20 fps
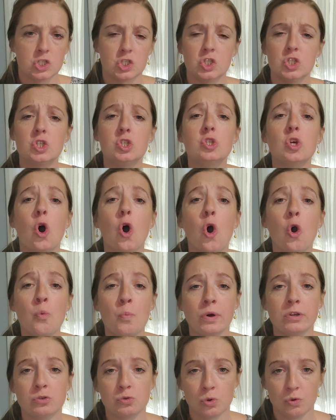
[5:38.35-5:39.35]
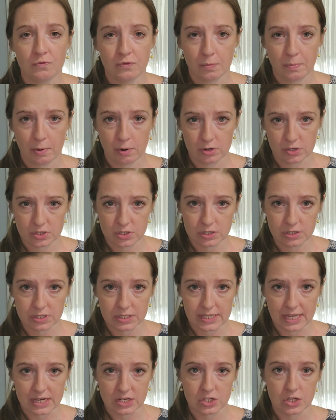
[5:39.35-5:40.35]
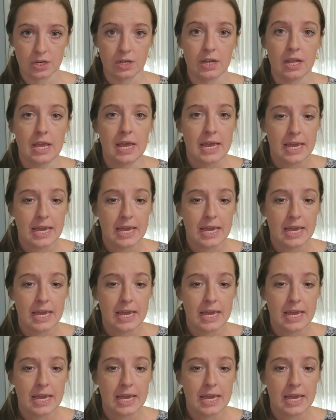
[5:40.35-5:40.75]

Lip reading: so much room for personalization.